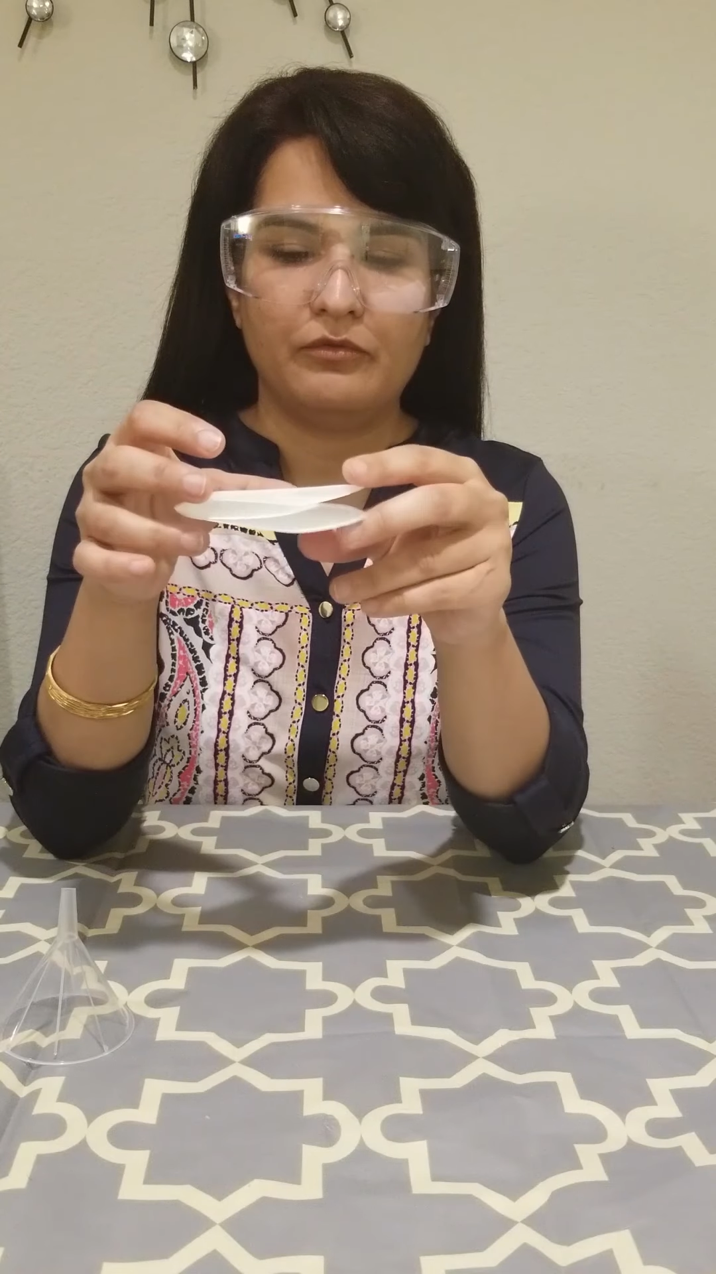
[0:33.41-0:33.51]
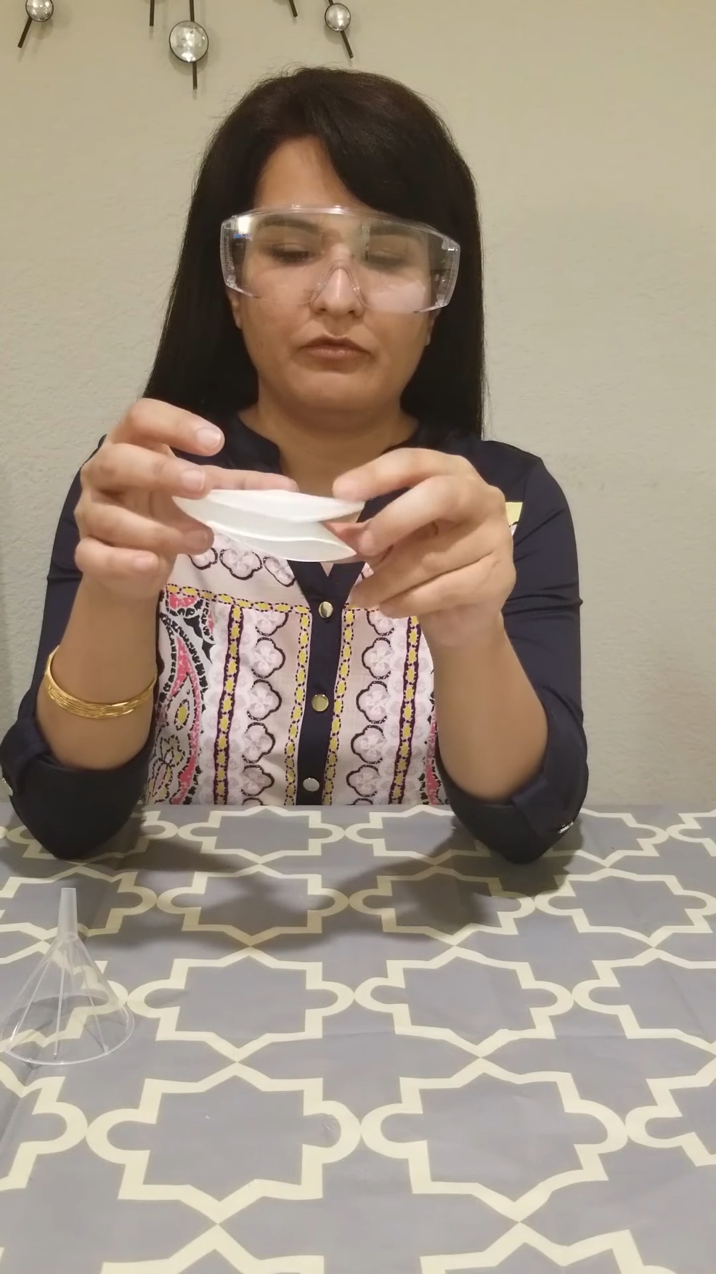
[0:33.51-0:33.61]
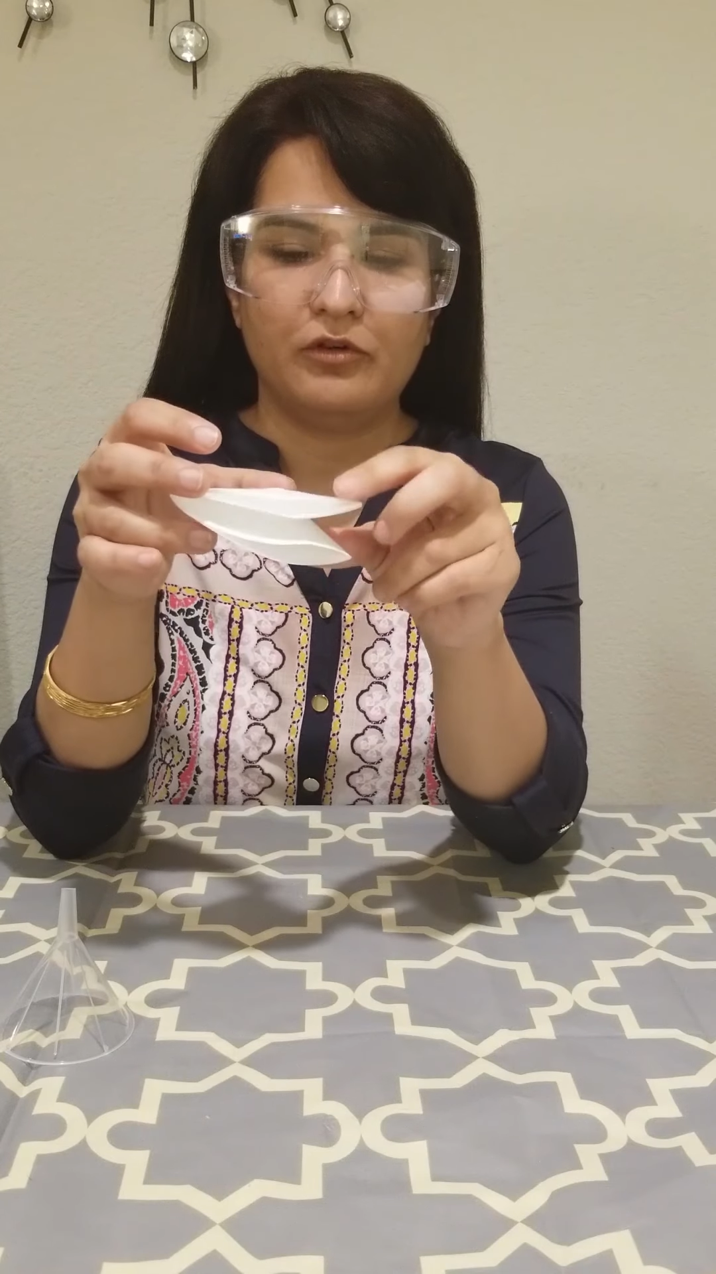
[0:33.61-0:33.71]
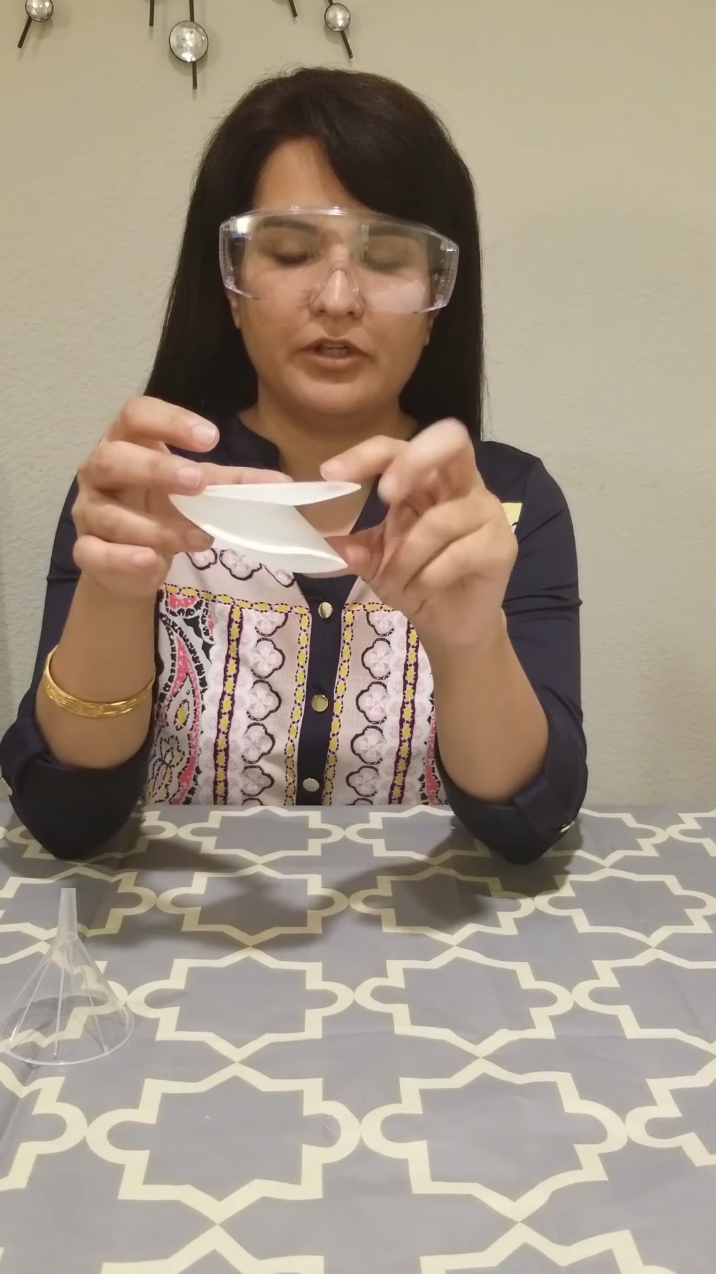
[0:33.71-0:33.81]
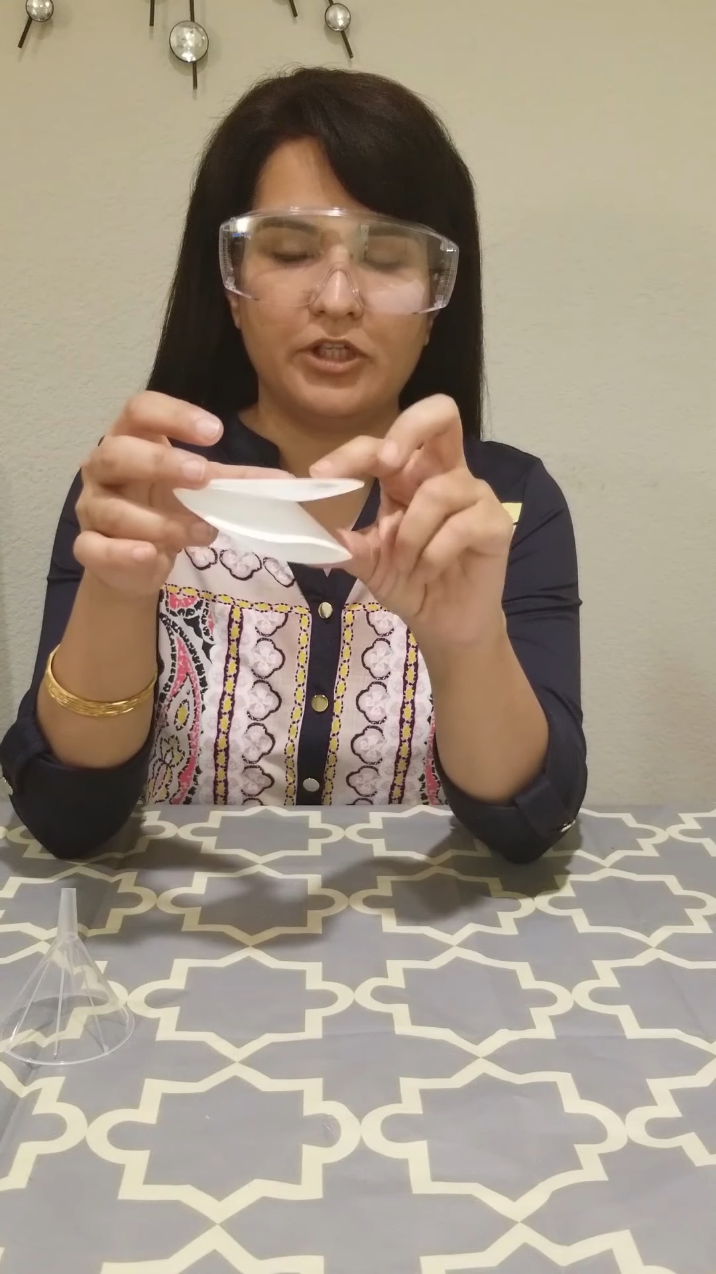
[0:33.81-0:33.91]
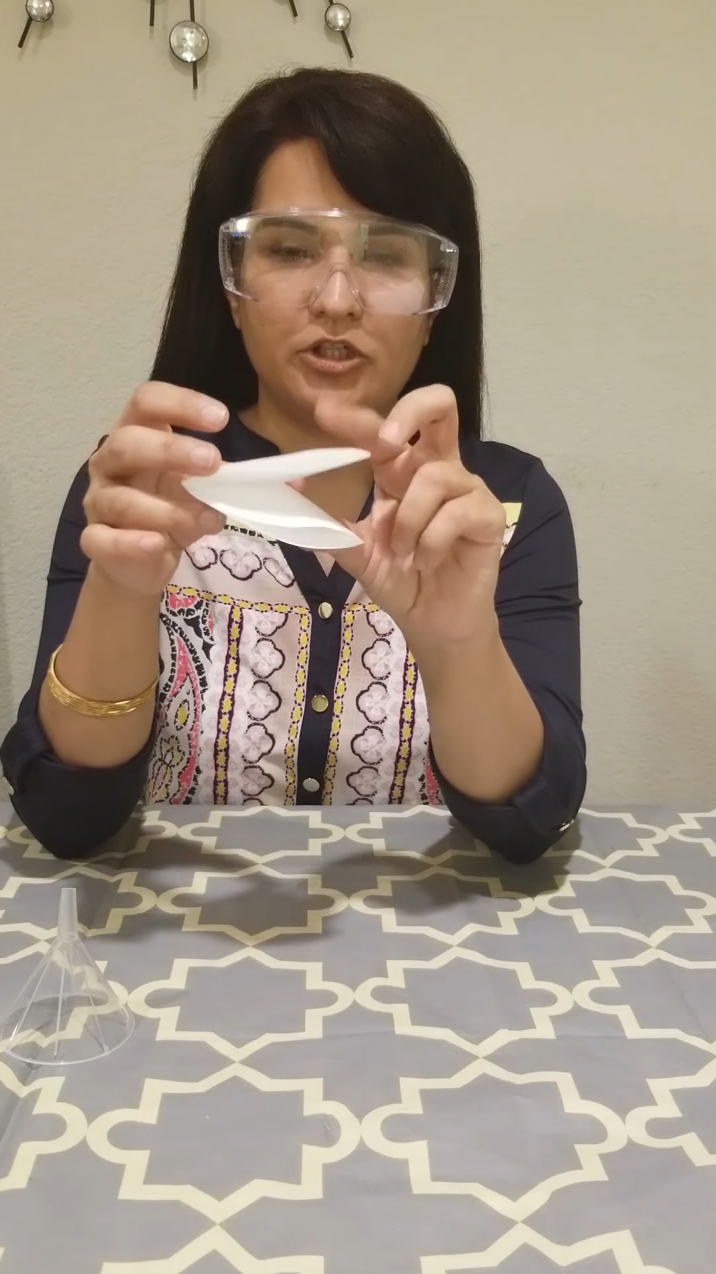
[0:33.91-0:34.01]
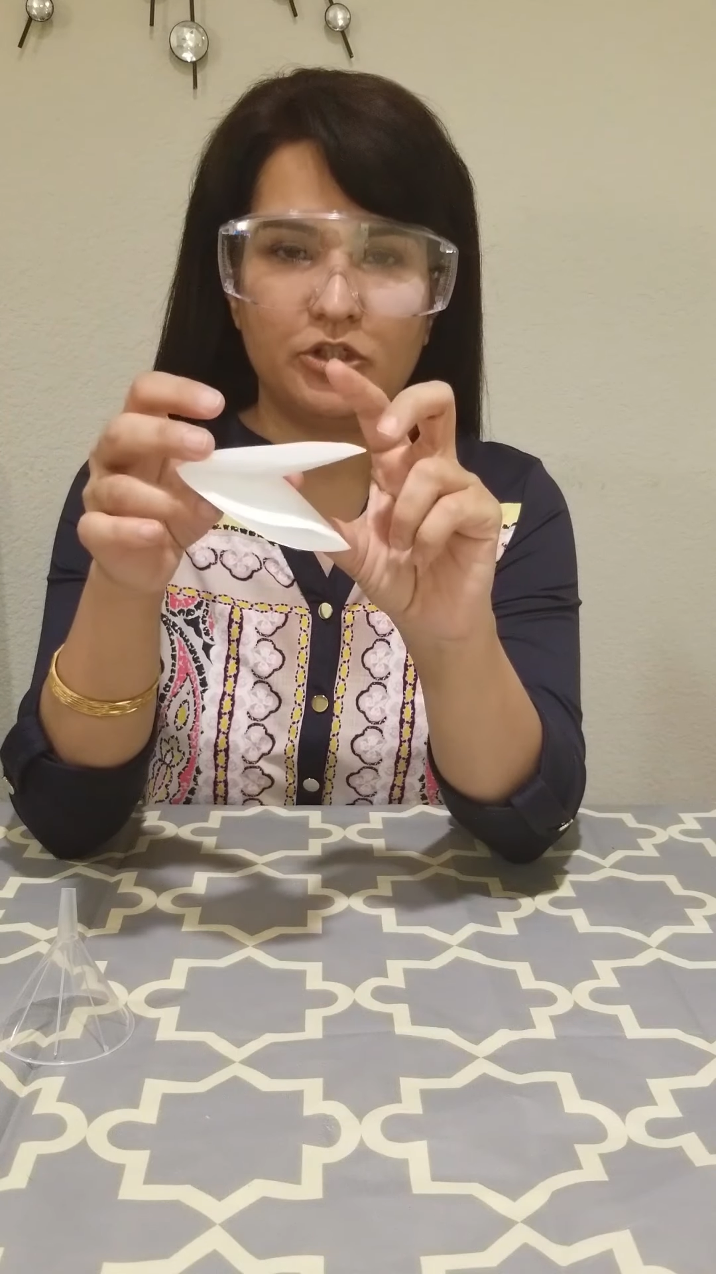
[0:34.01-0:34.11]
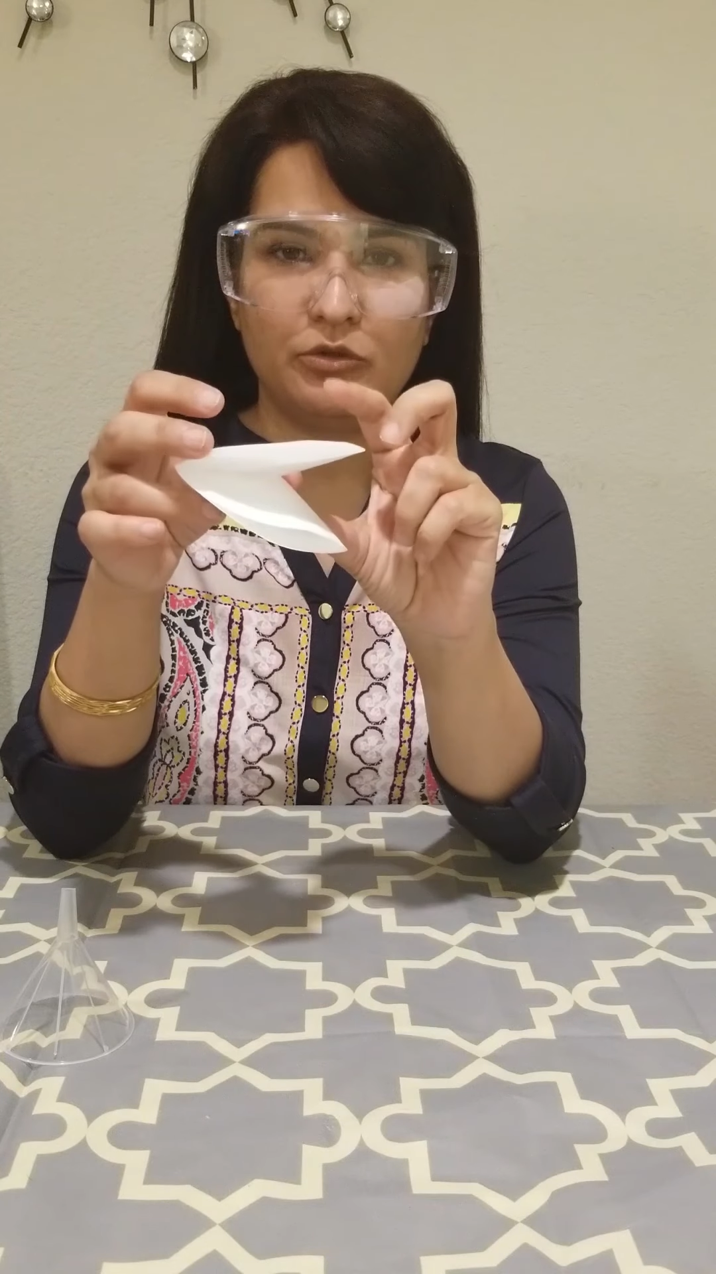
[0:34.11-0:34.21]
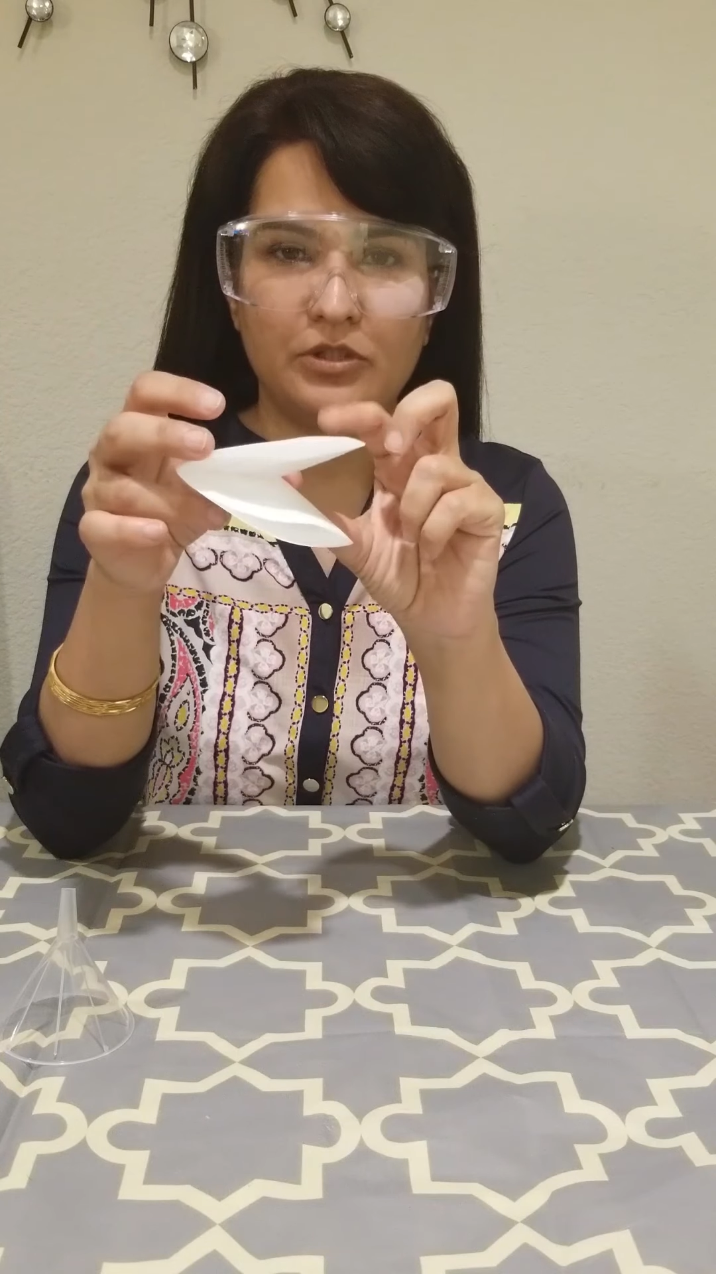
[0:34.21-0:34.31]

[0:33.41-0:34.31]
fold it 2